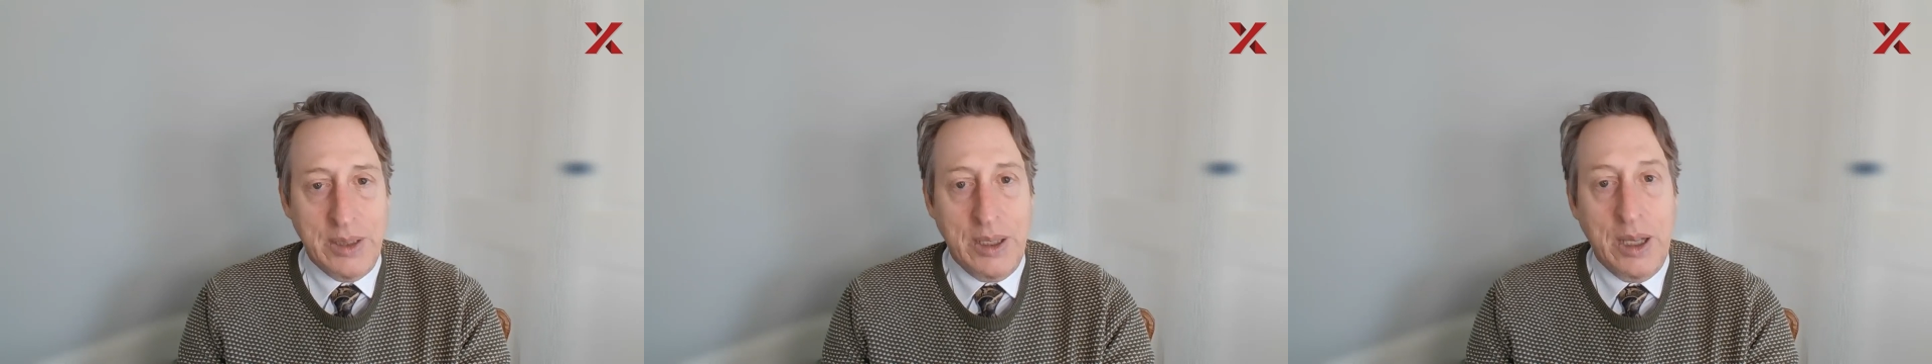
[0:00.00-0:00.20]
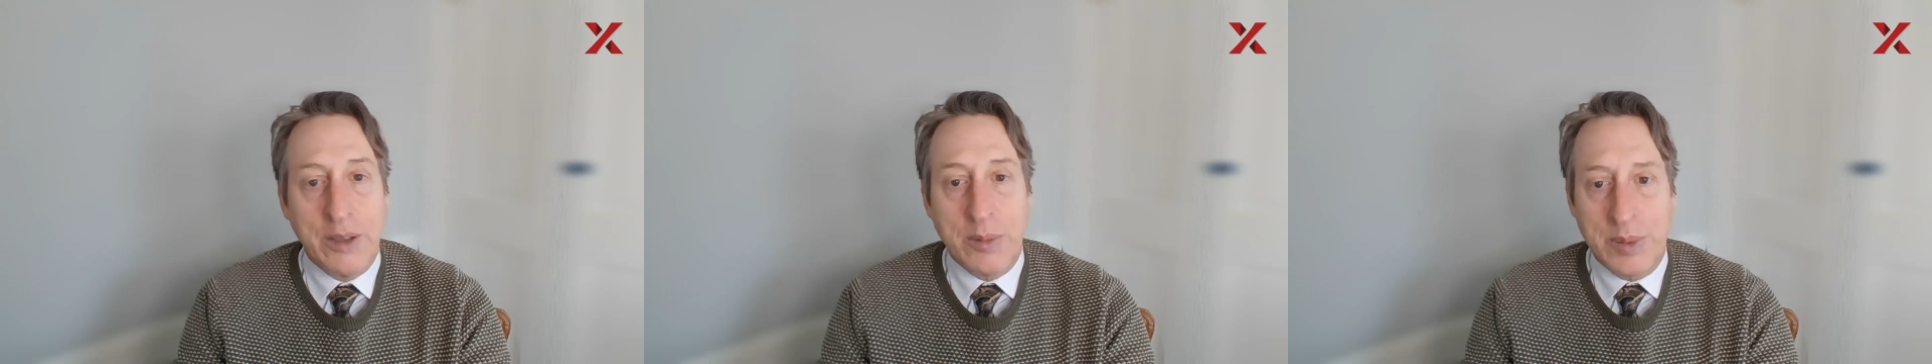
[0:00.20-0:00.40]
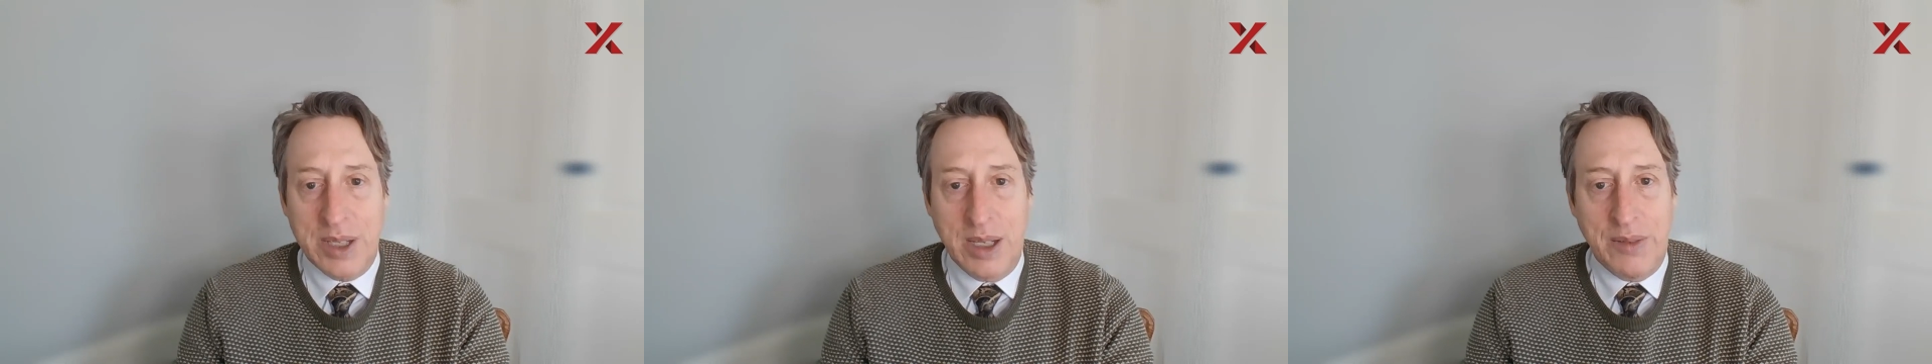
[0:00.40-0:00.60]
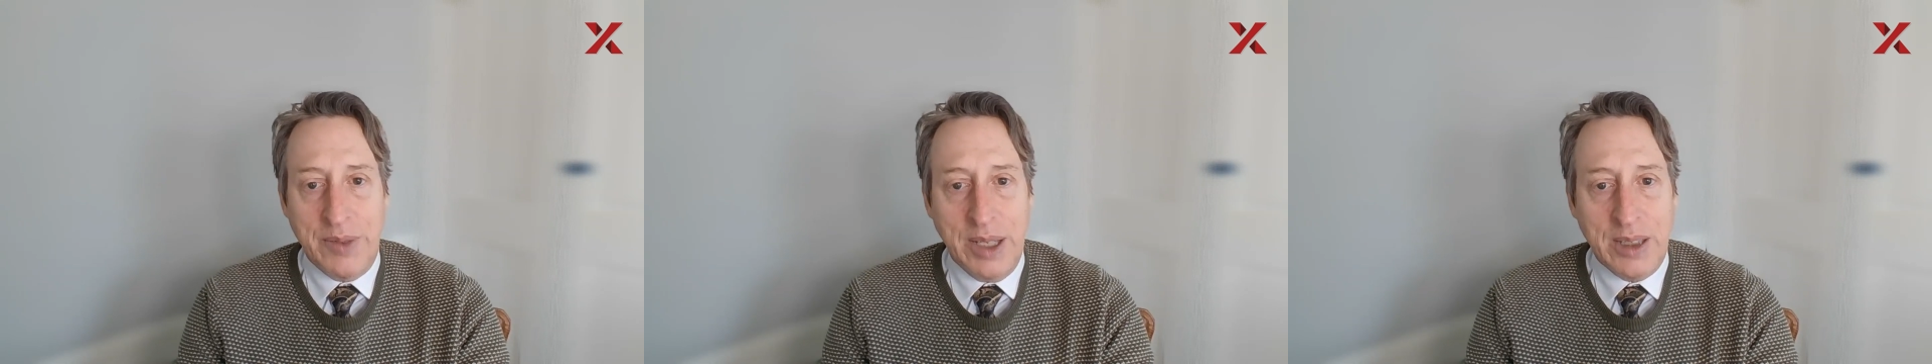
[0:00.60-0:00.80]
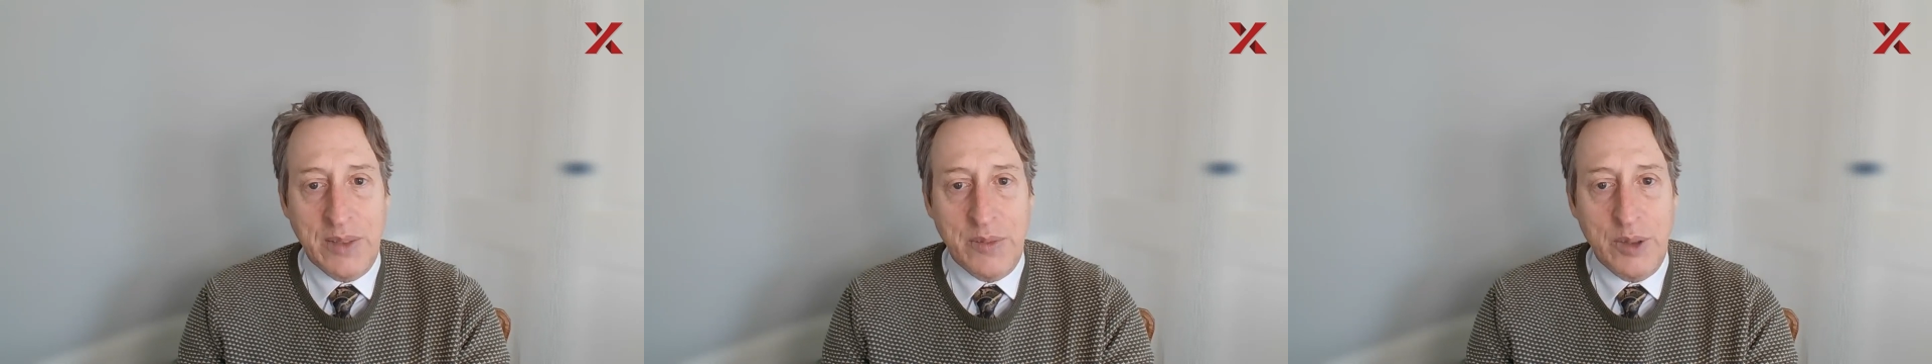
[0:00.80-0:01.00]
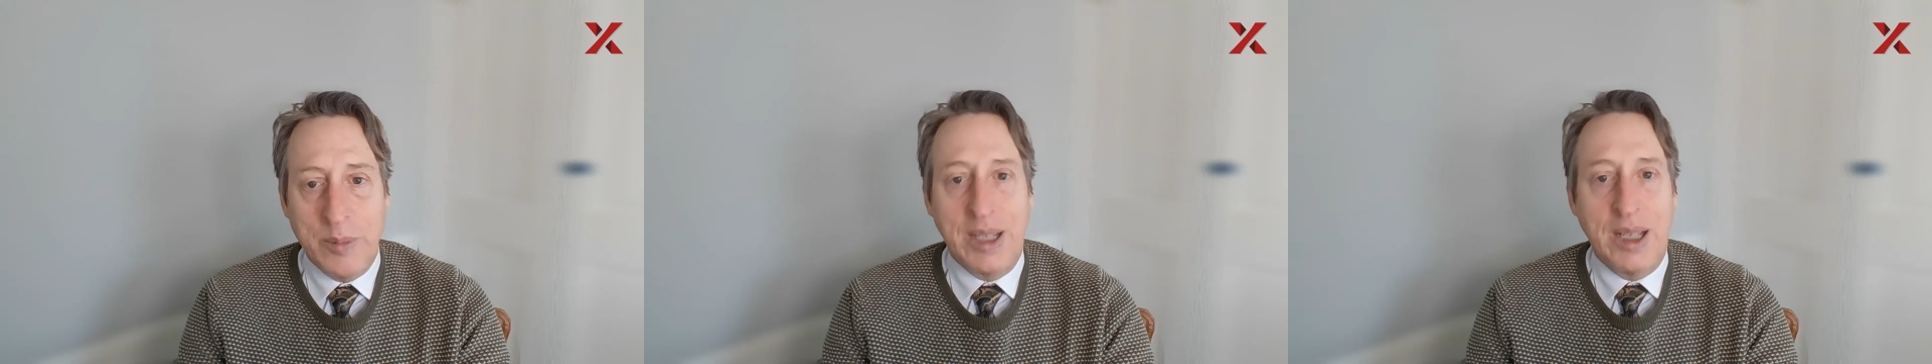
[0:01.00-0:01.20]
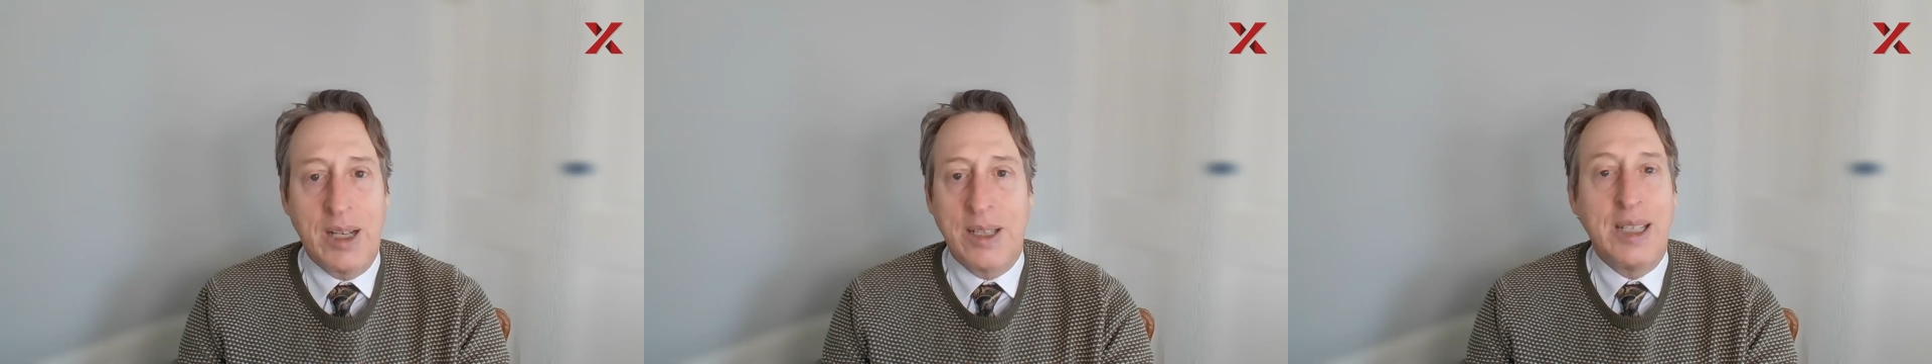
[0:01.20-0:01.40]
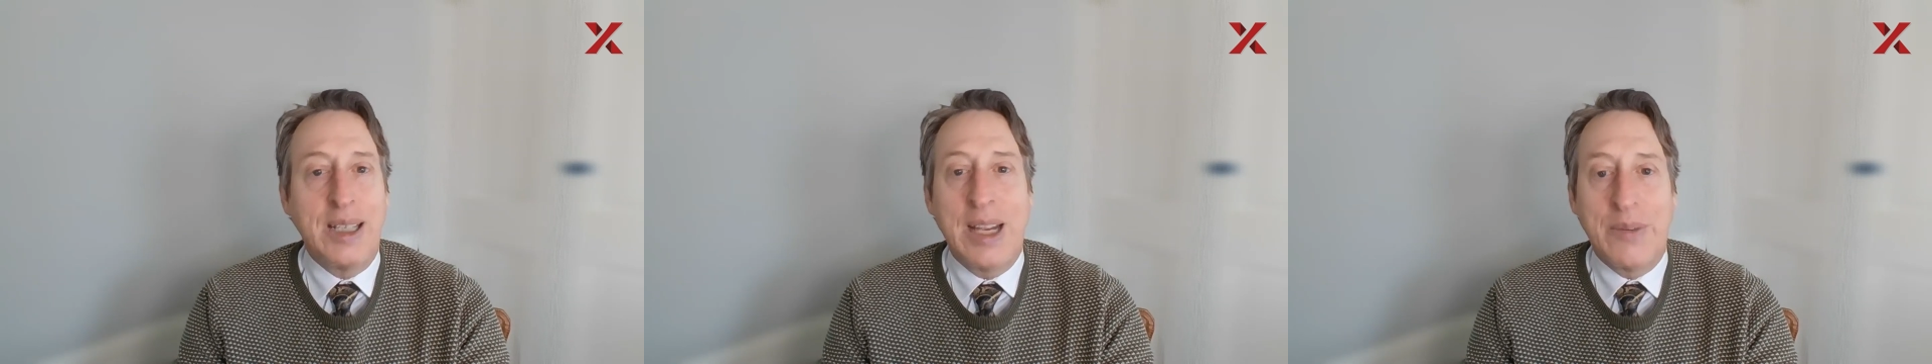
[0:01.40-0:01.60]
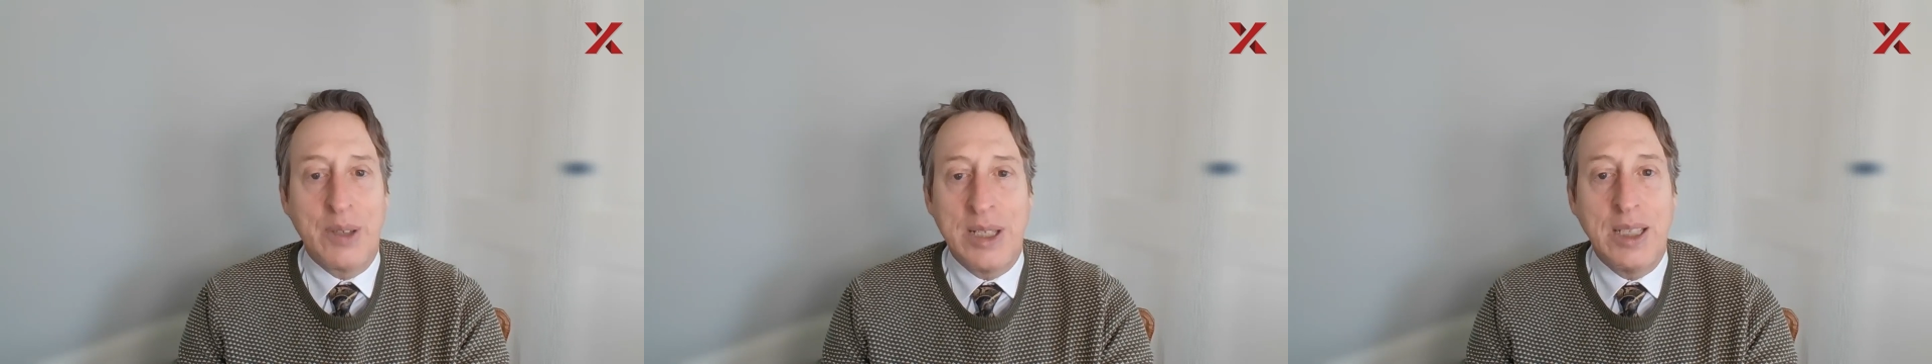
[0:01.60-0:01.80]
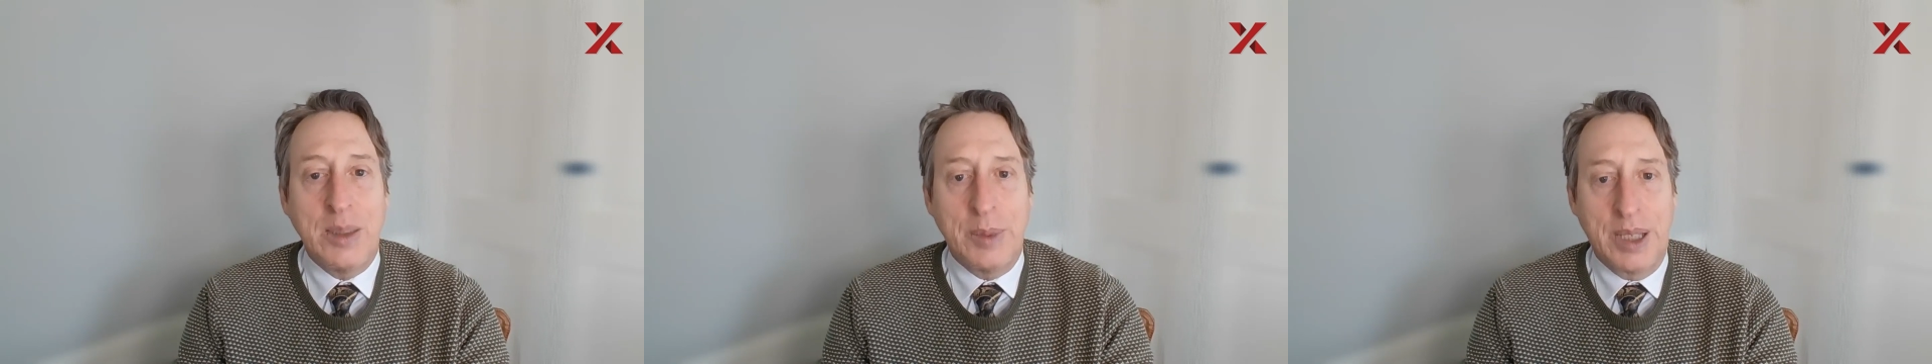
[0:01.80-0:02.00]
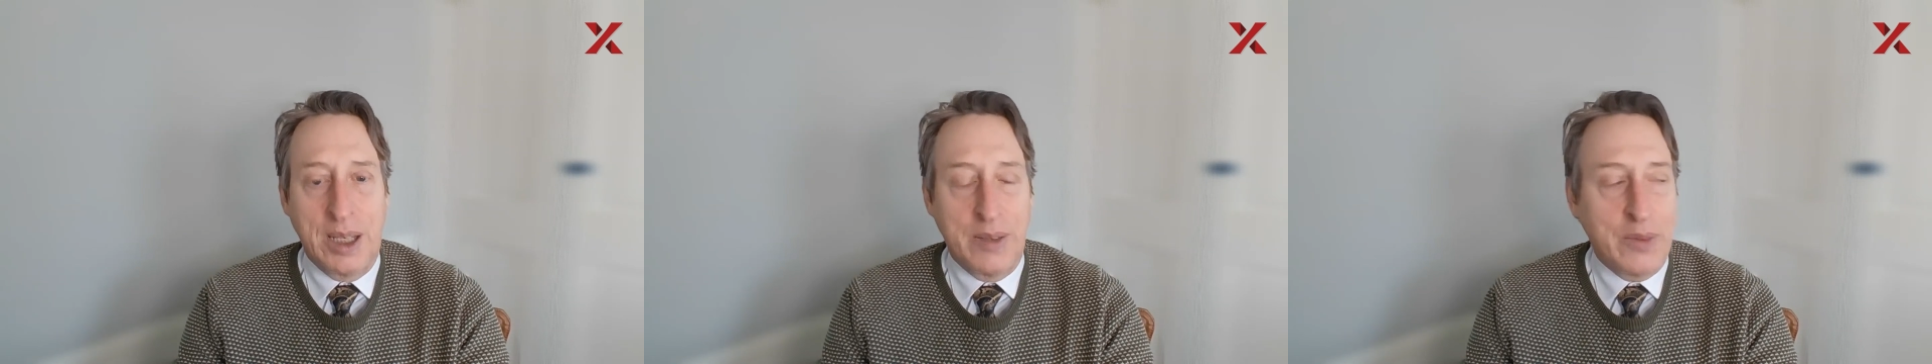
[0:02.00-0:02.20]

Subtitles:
100% effective, you may not never need them again.